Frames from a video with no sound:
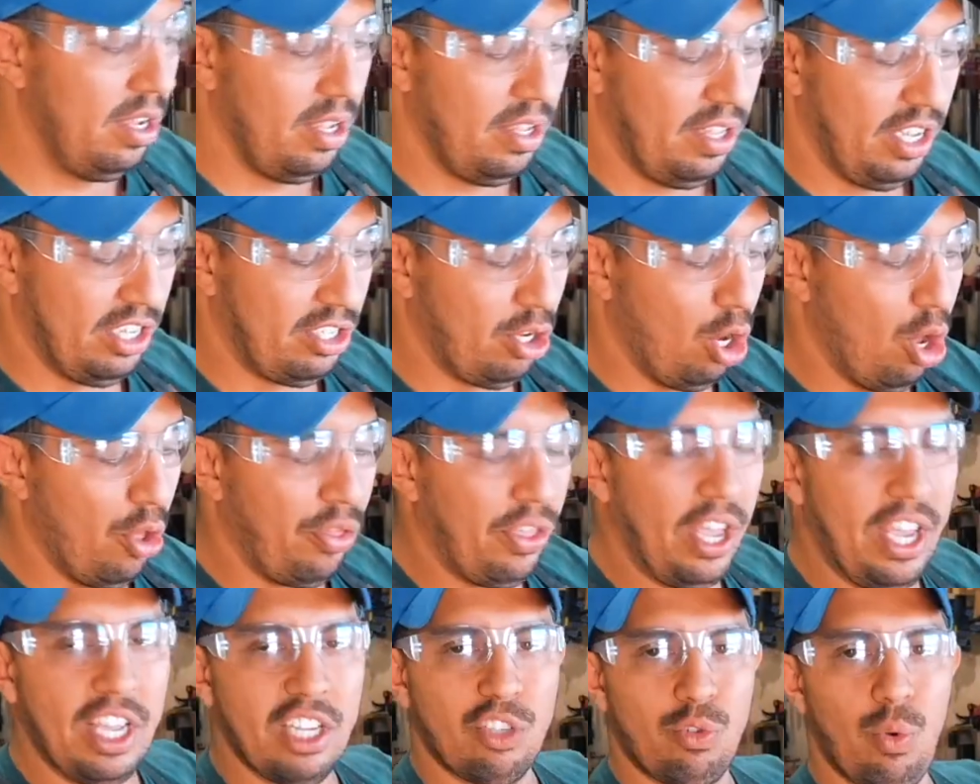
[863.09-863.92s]
This whole
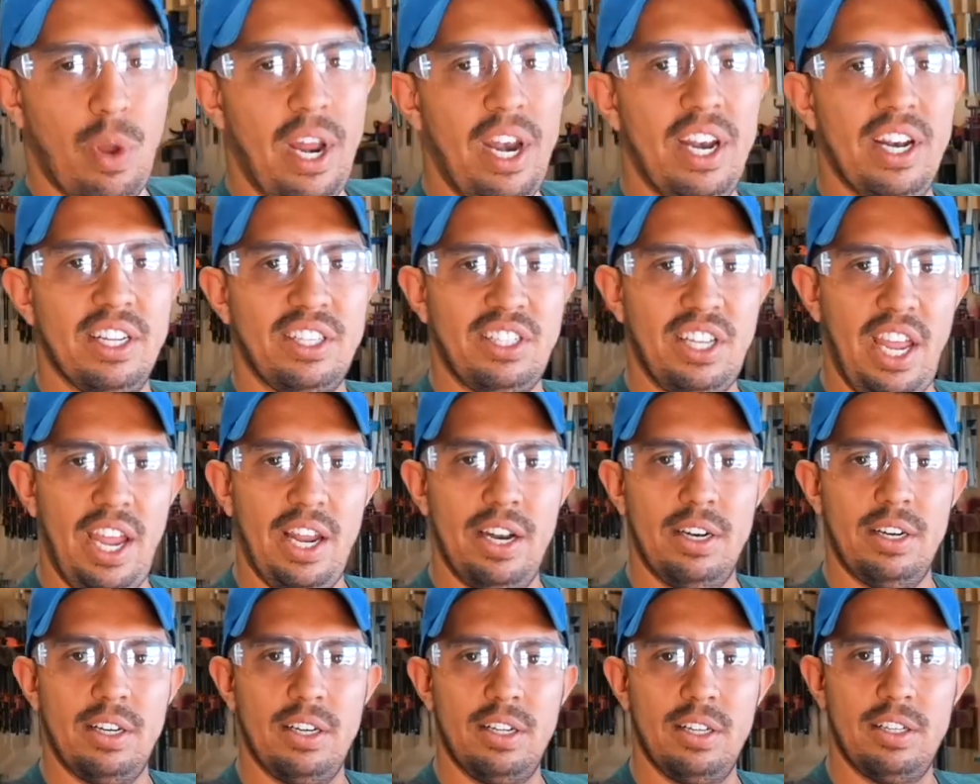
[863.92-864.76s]
thing is ready to
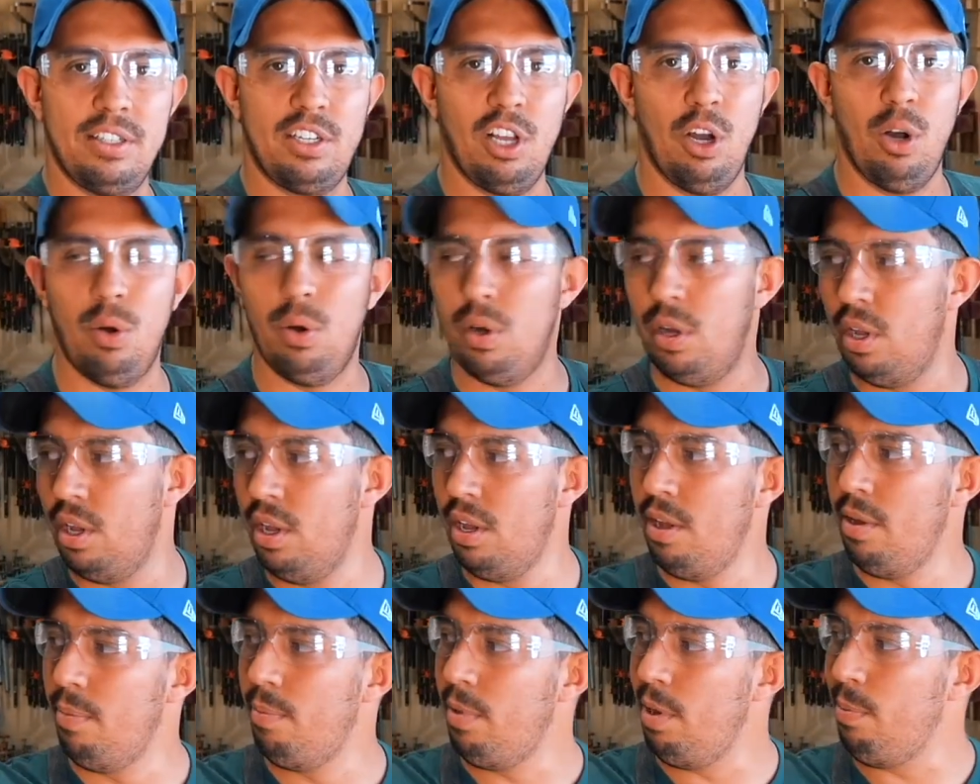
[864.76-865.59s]
sand. So
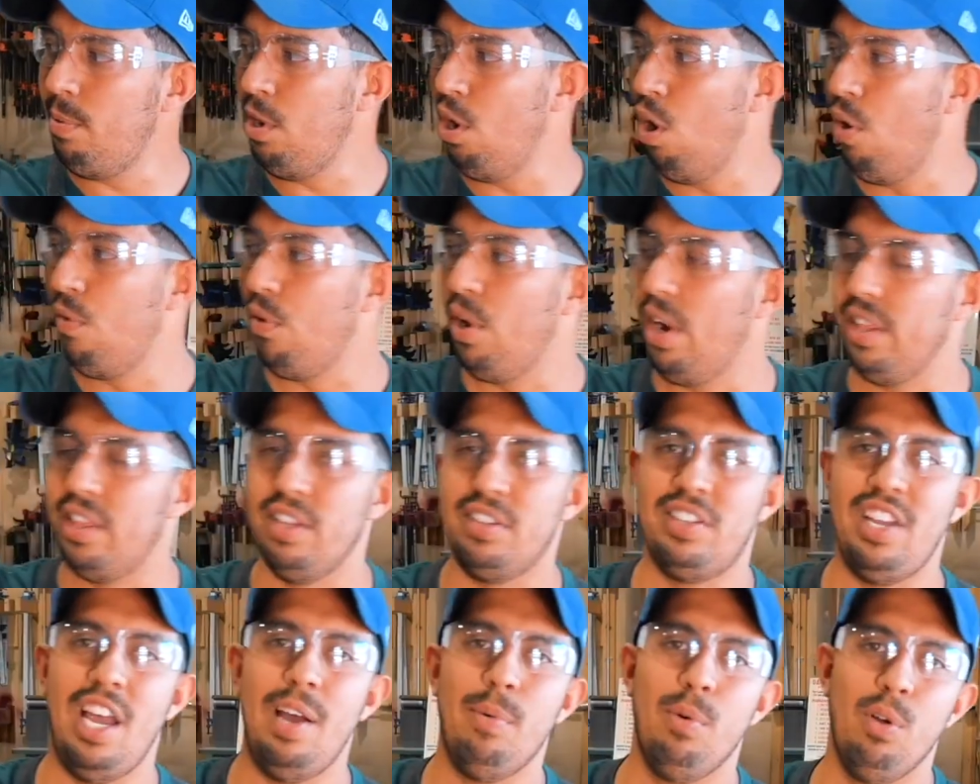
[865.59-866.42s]
meet me over at the
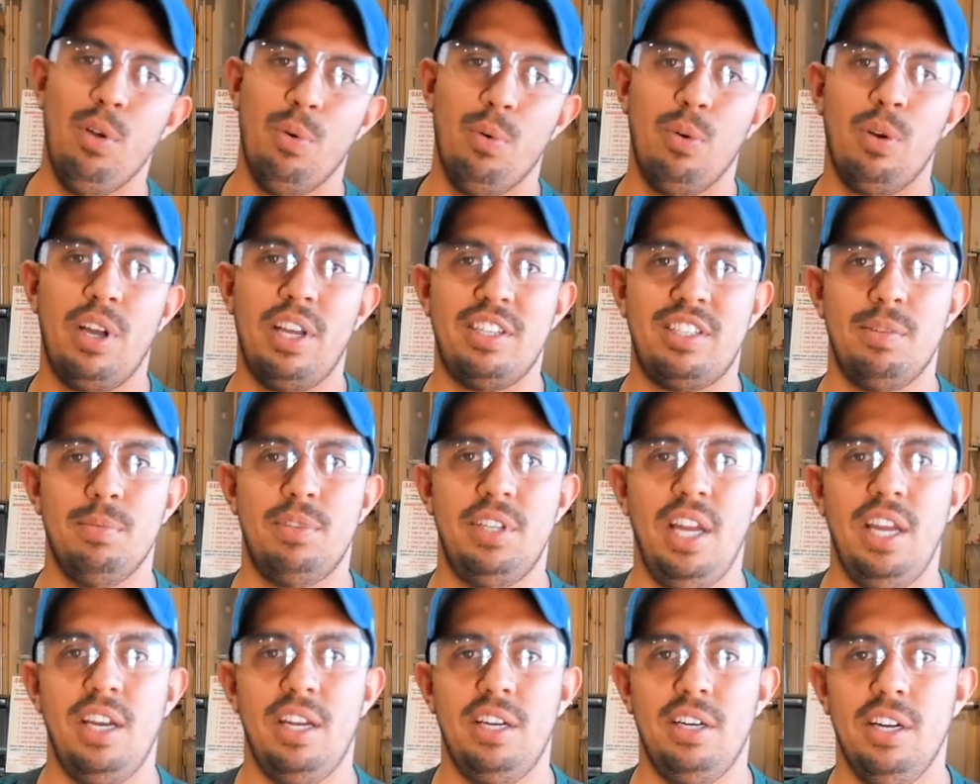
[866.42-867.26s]
table and we'll get some
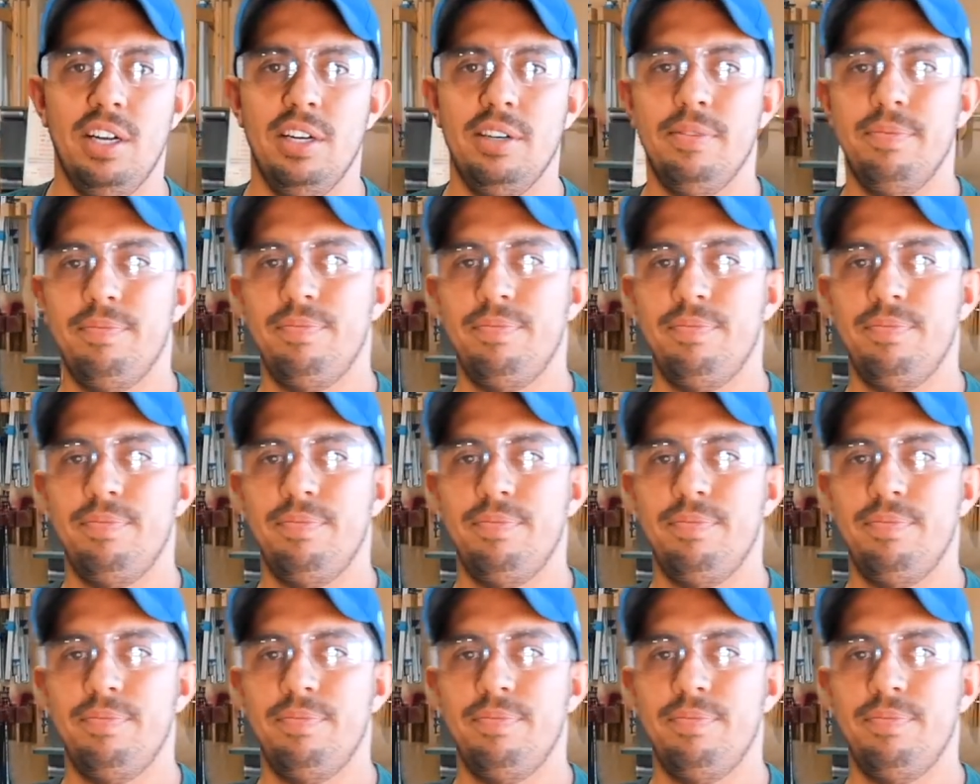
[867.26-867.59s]
sanding done.